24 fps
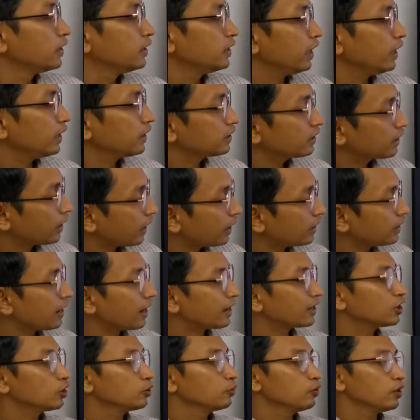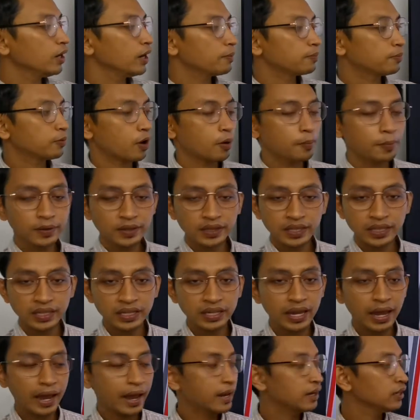They can accumulate
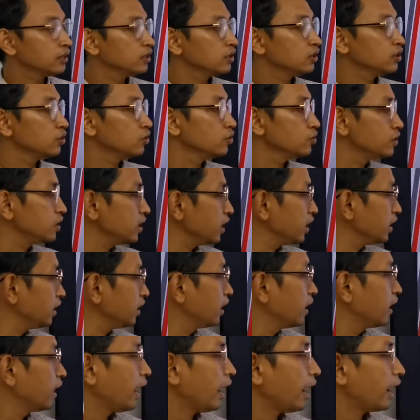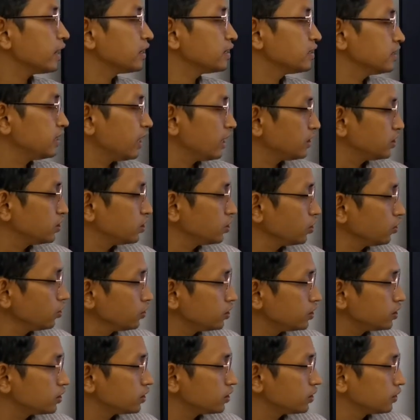property and use it as they
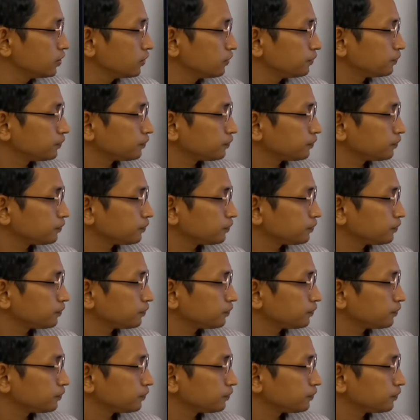choose.